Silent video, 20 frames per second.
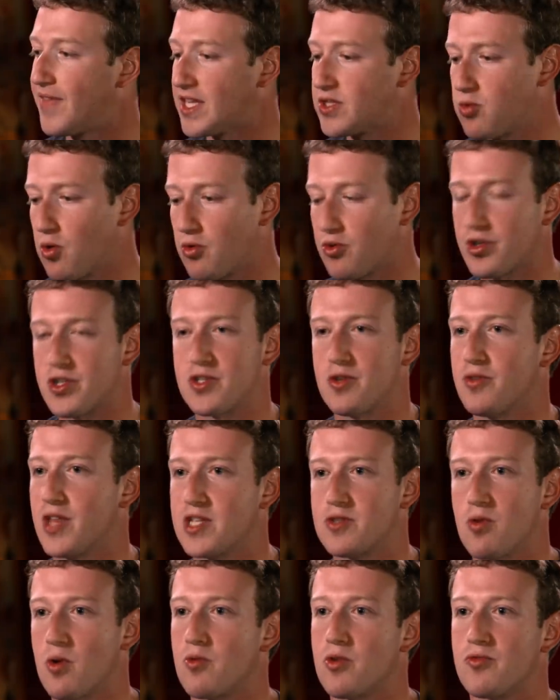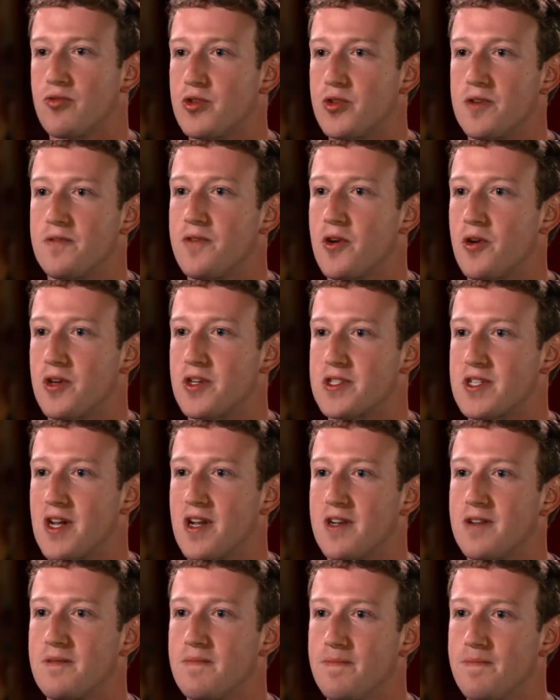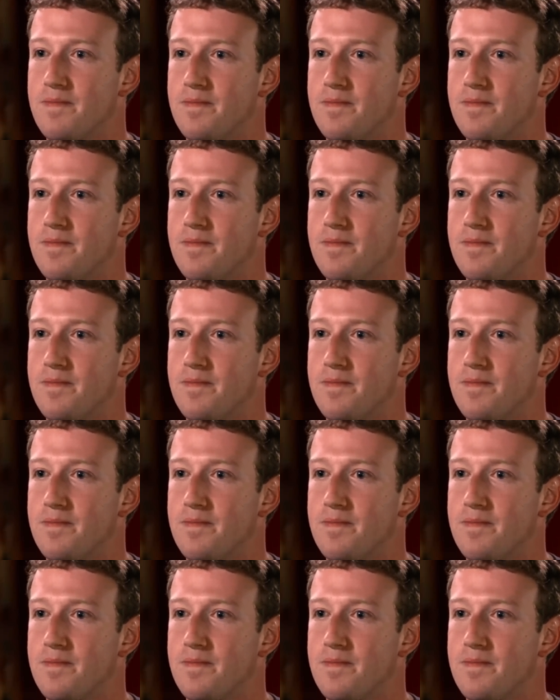that's what we're that's what we're really focused on.